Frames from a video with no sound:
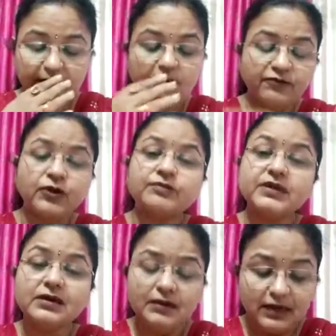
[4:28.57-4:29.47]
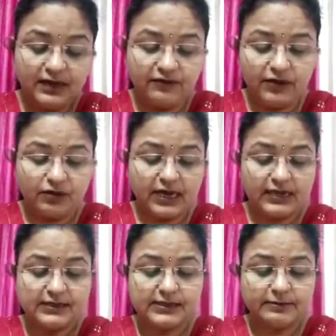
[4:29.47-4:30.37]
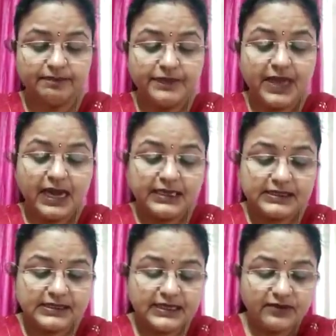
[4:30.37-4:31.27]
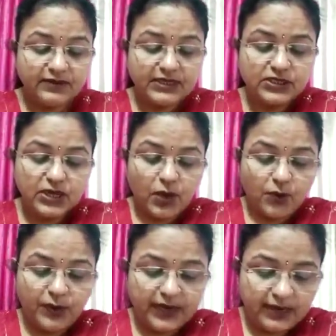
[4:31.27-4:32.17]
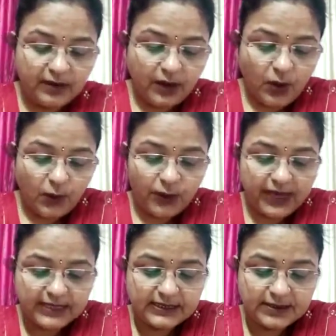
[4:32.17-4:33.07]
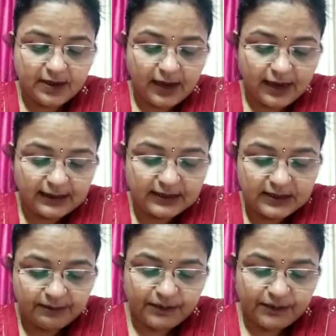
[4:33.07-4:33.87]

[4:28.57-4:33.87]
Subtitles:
from the living organism, and sewage where waste and